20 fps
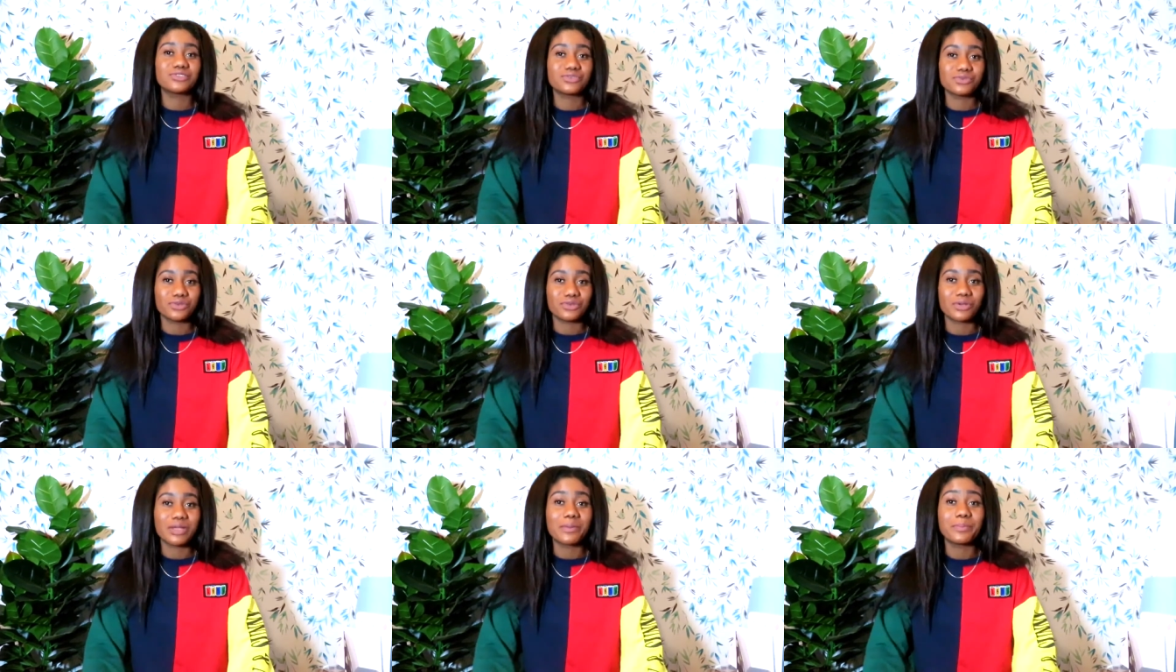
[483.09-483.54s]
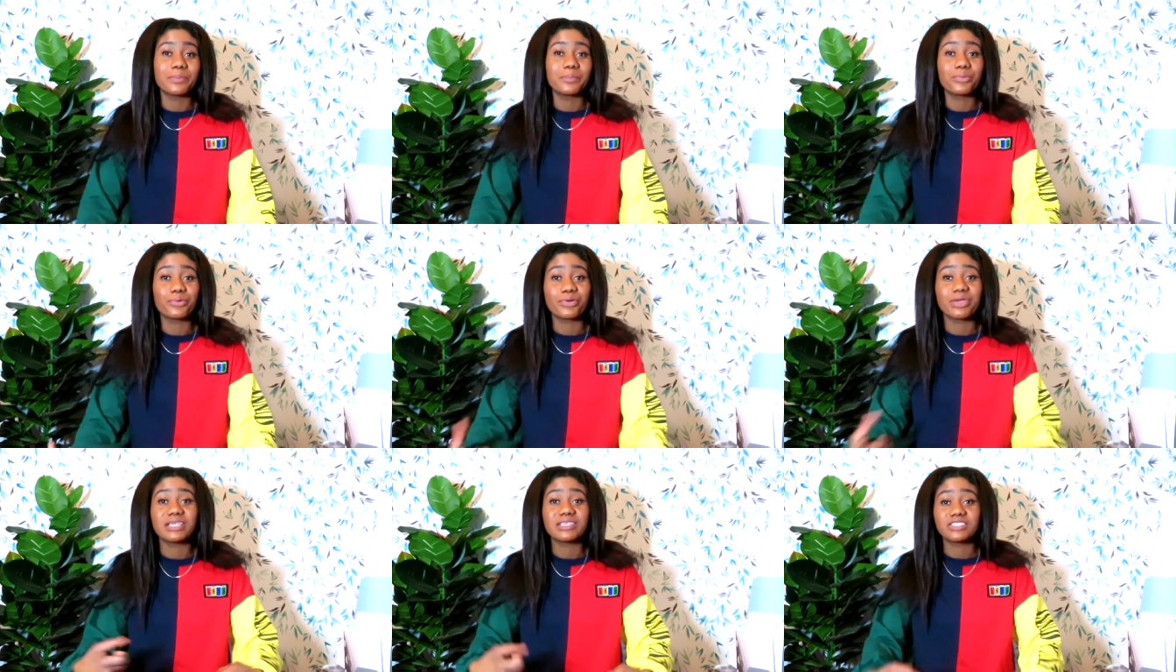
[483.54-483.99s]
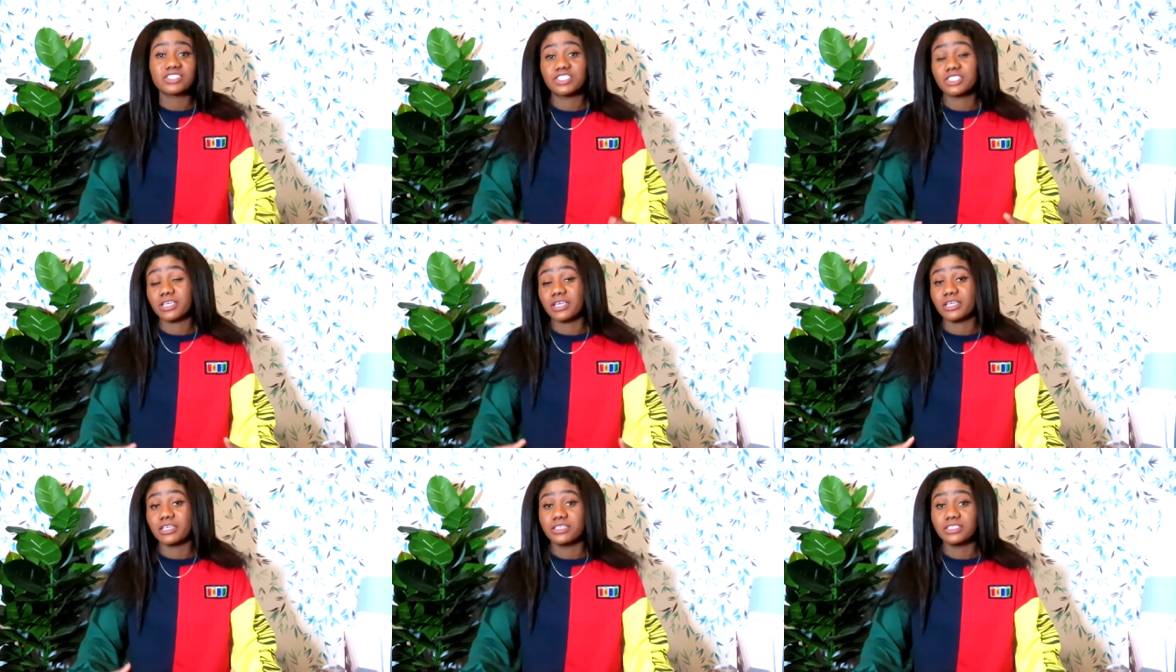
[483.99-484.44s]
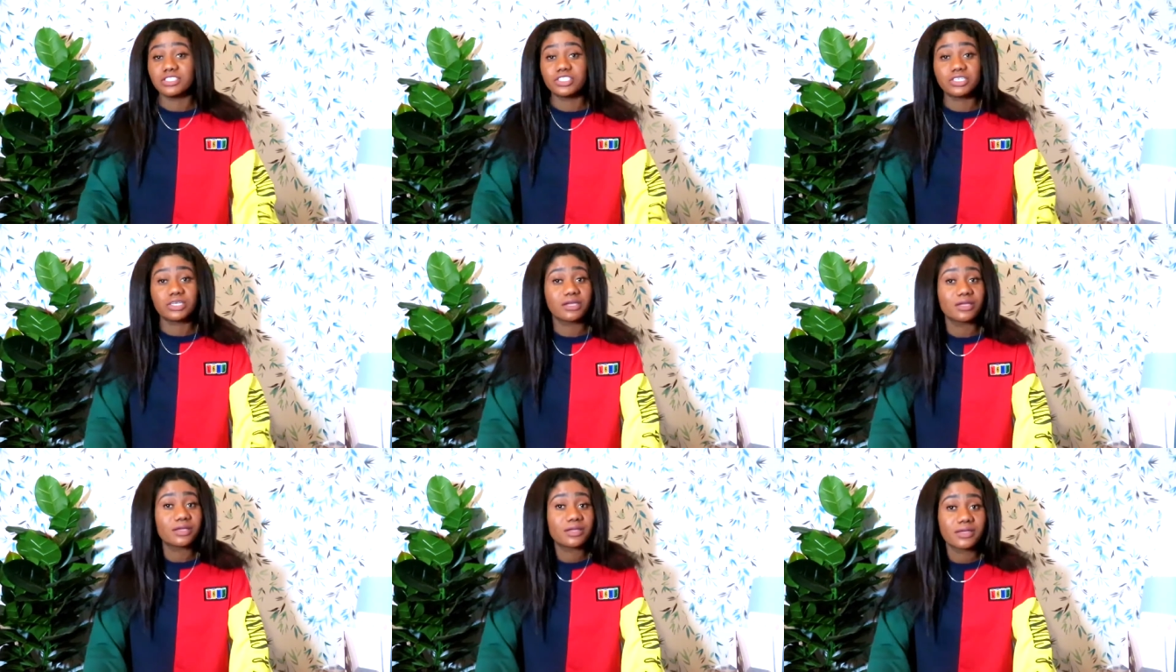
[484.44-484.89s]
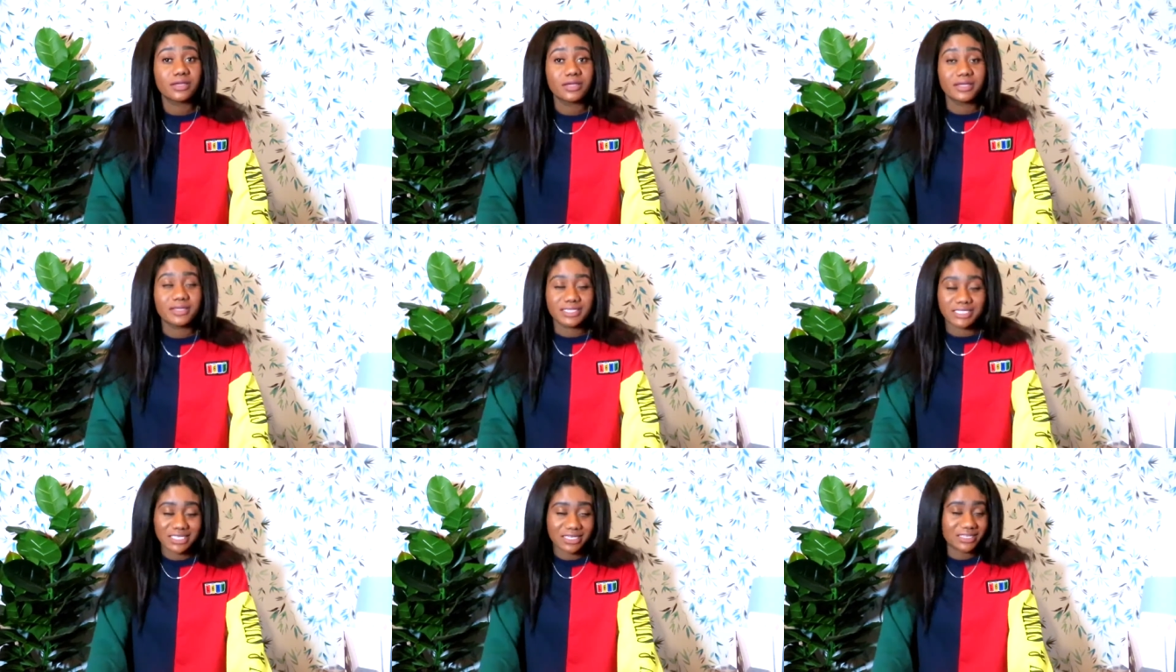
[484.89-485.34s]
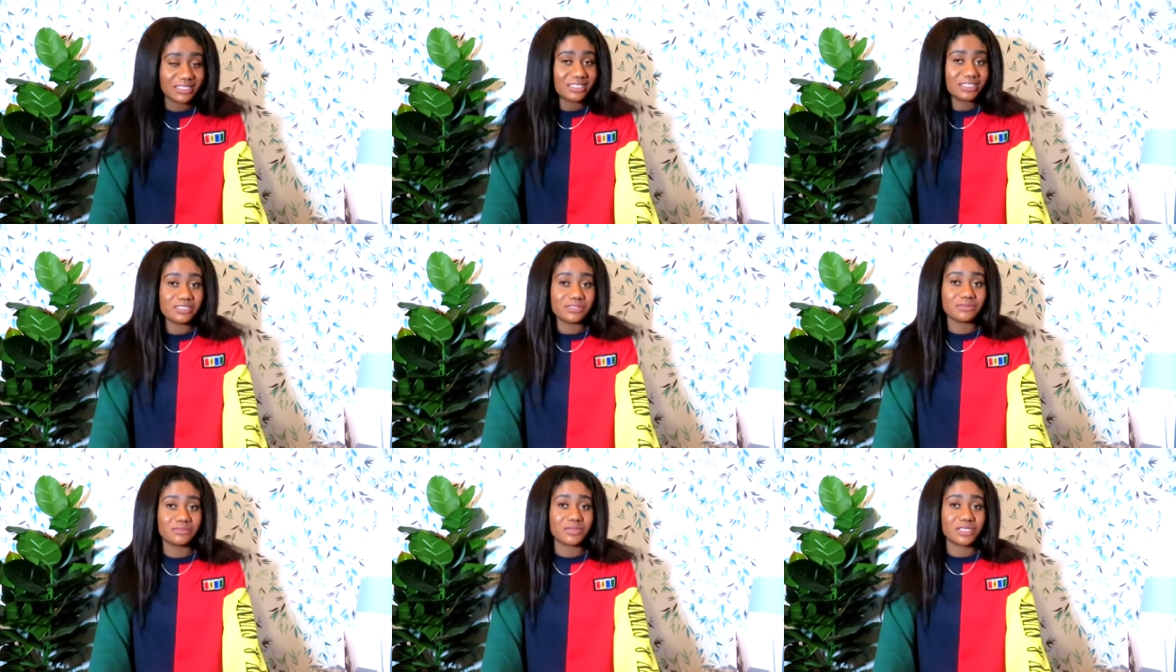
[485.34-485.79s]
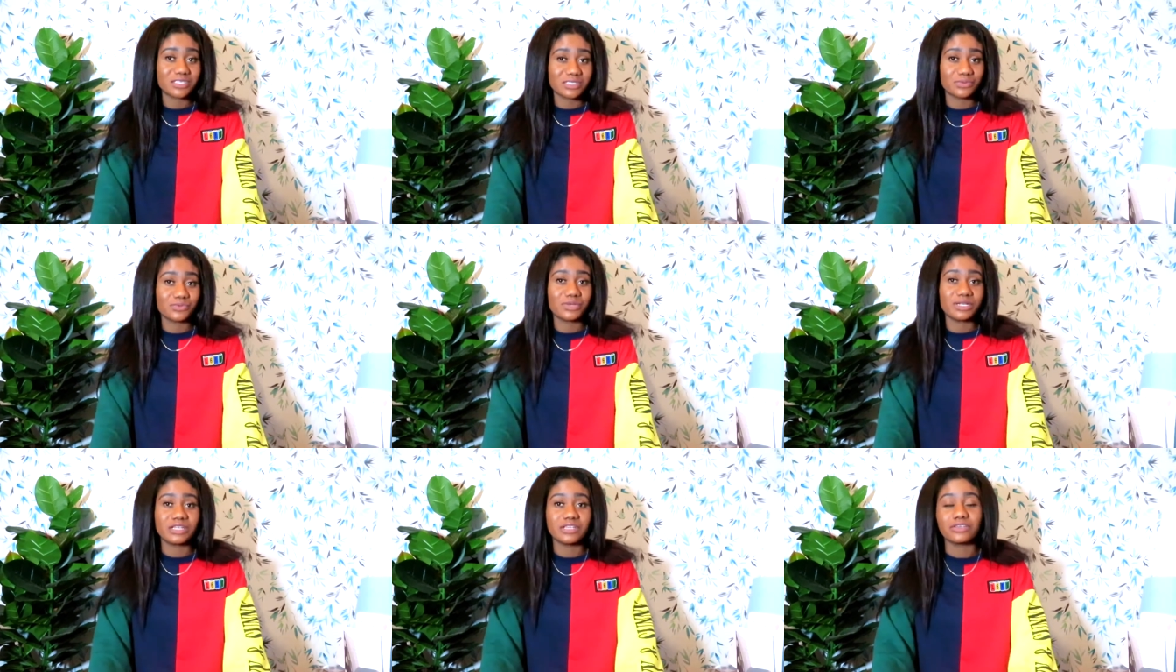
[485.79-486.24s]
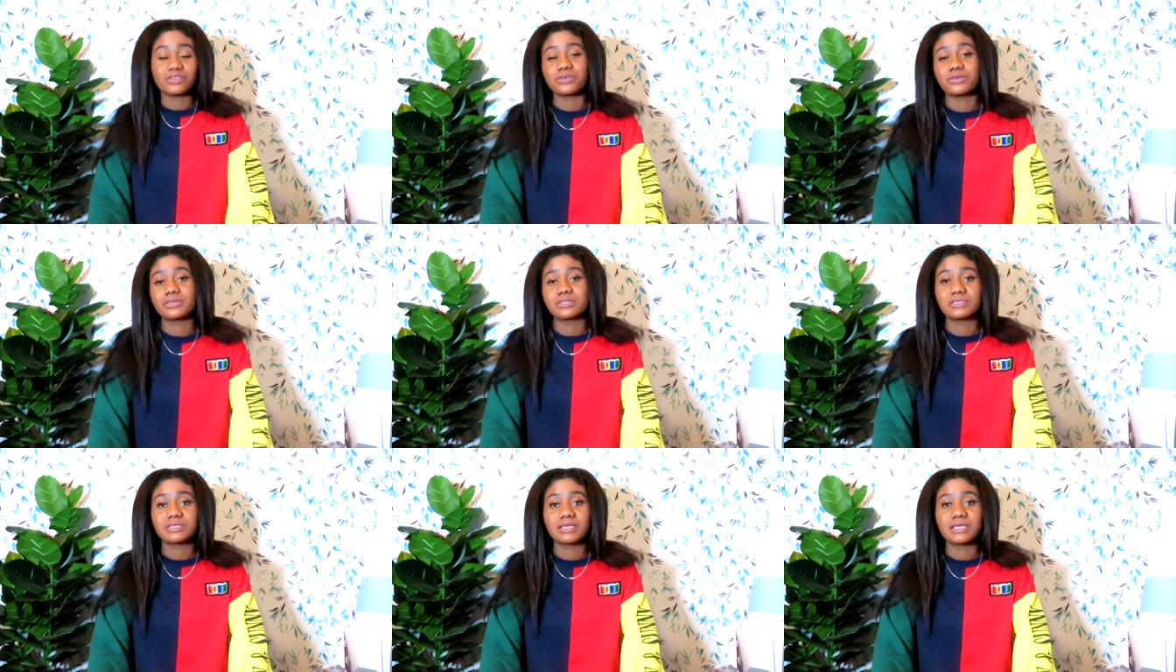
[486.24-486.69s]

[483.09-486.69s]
to embrace change. Change is, is really good.